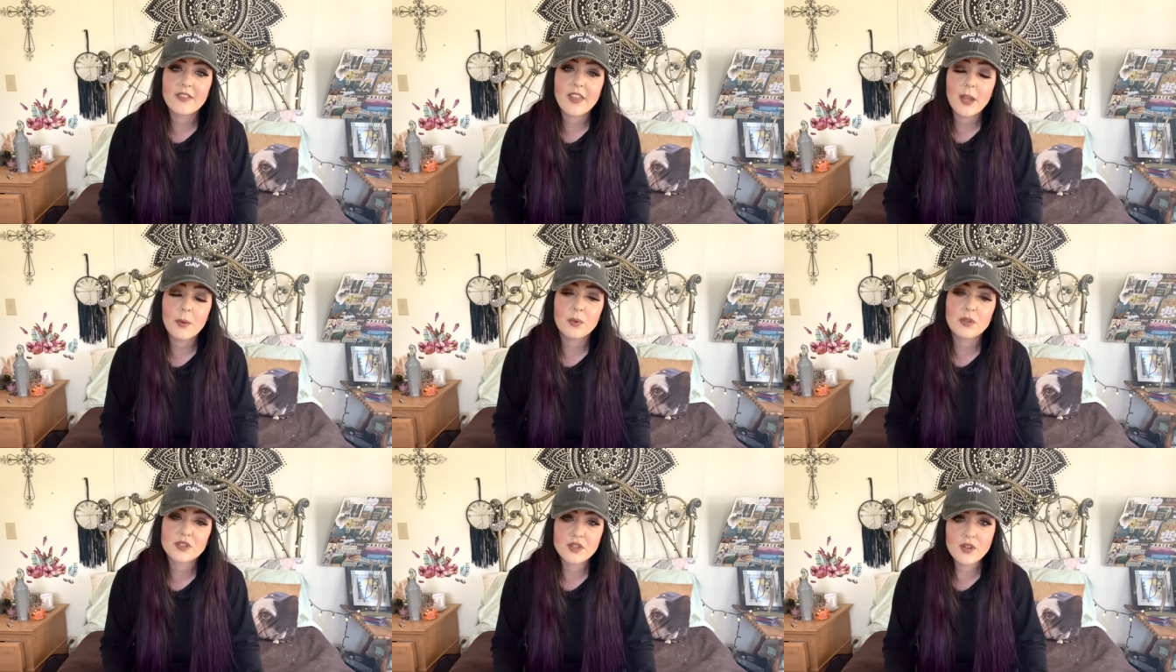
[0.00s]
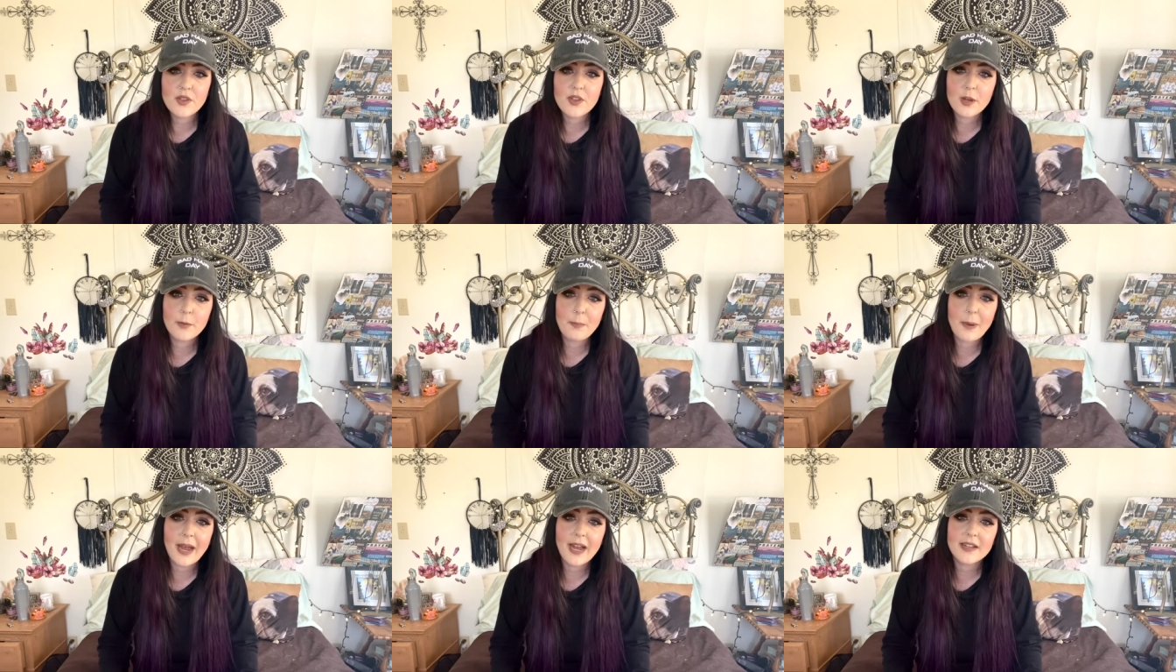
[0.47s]
they will do
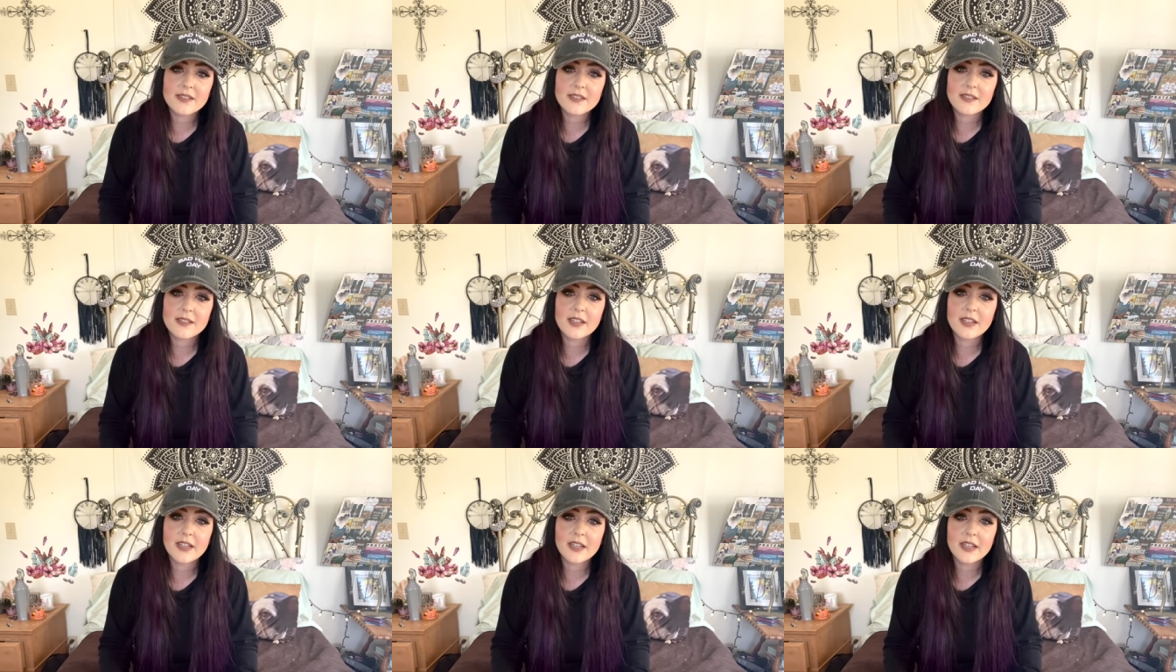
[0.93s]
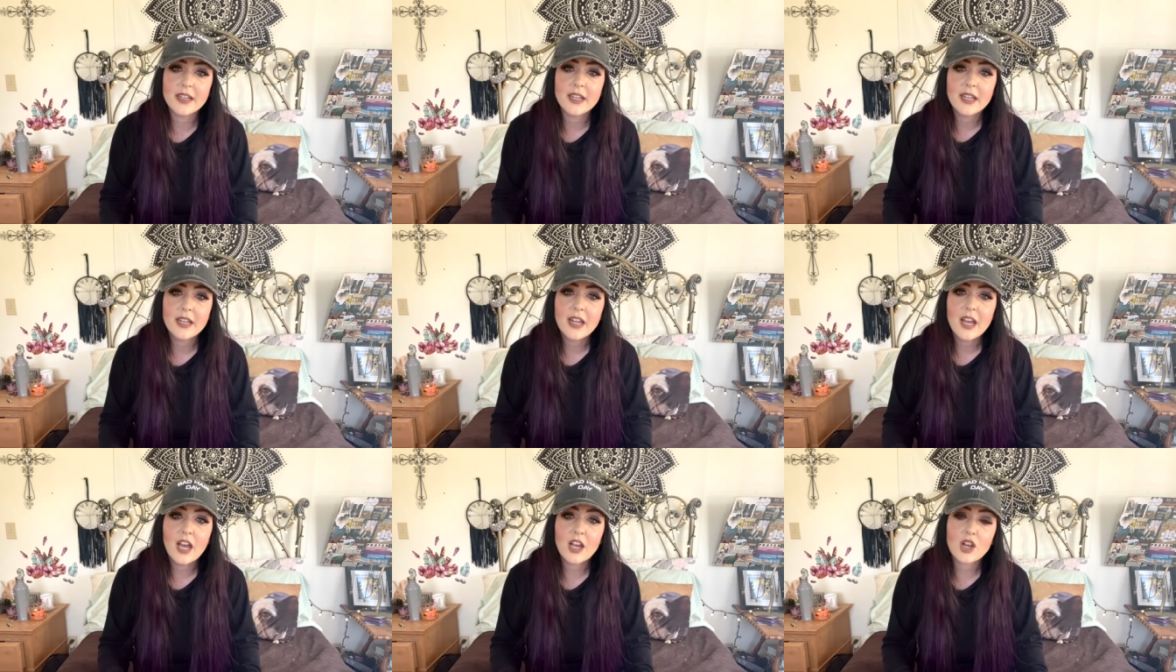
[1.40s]
their best to
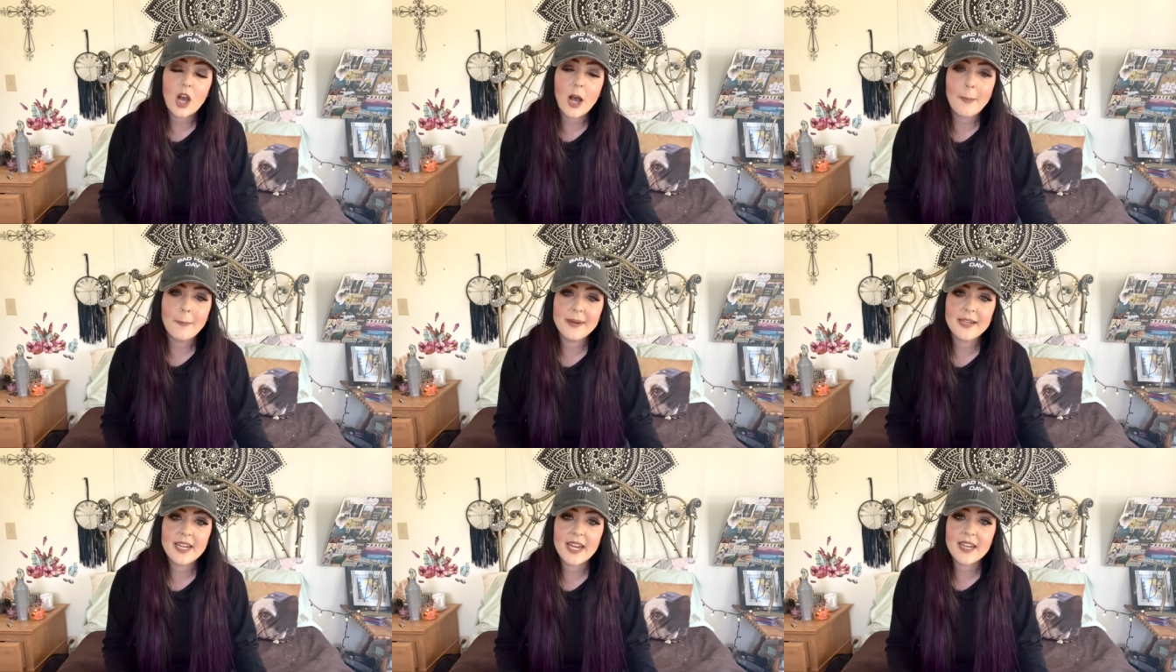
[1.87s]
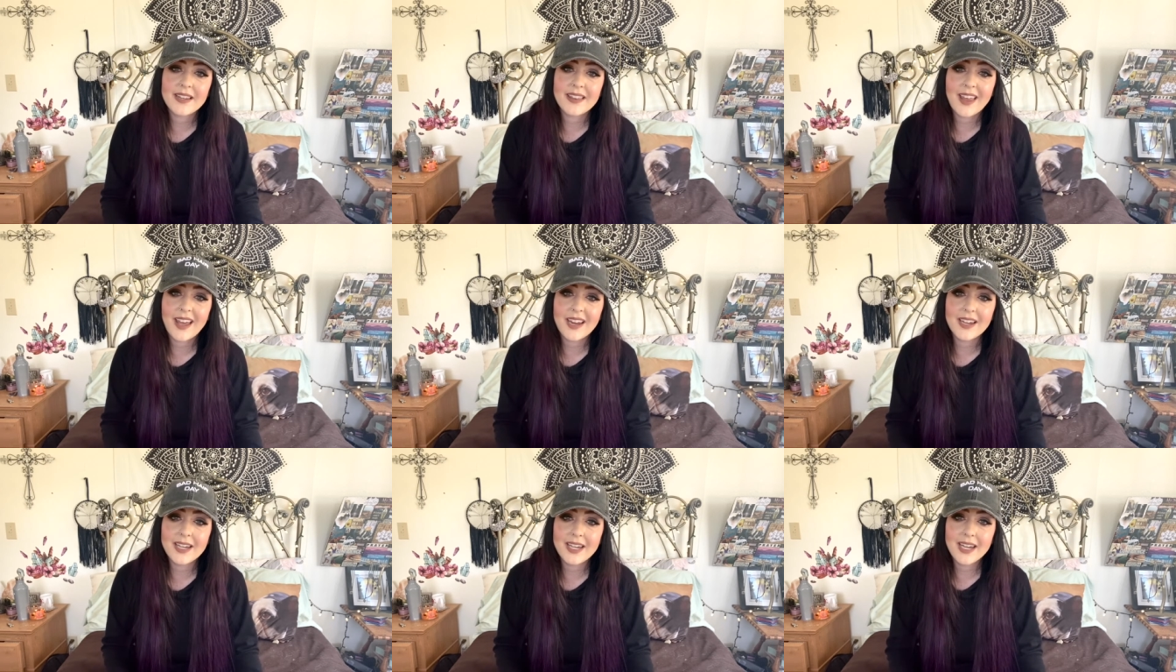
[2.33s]
accommodate
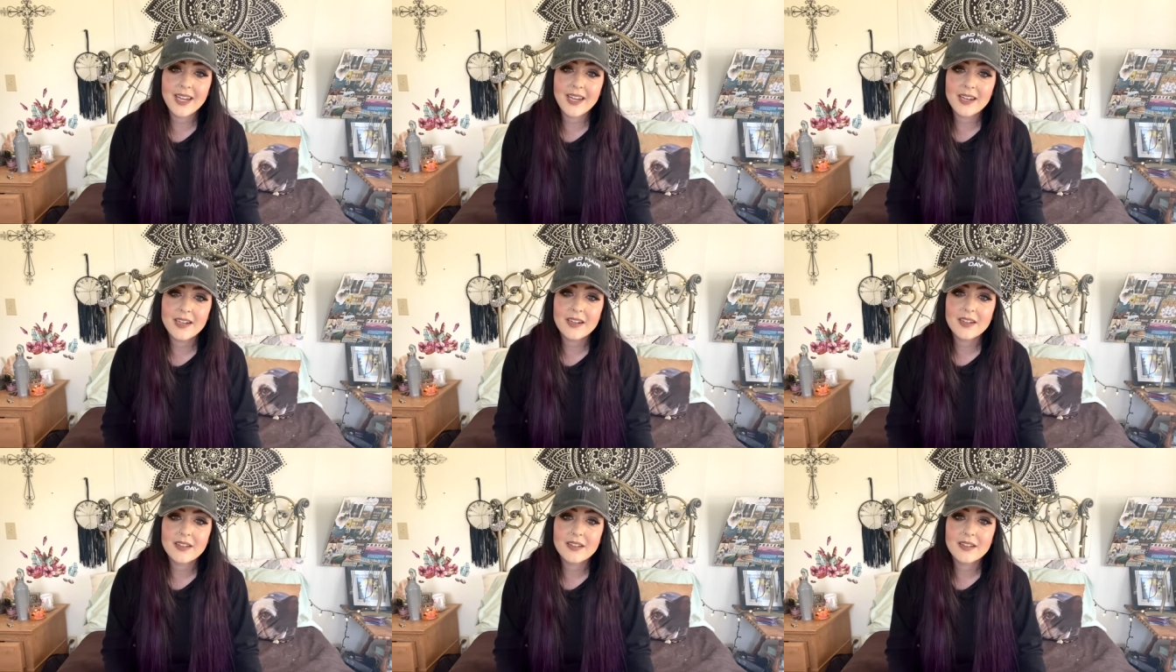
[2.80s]
that need.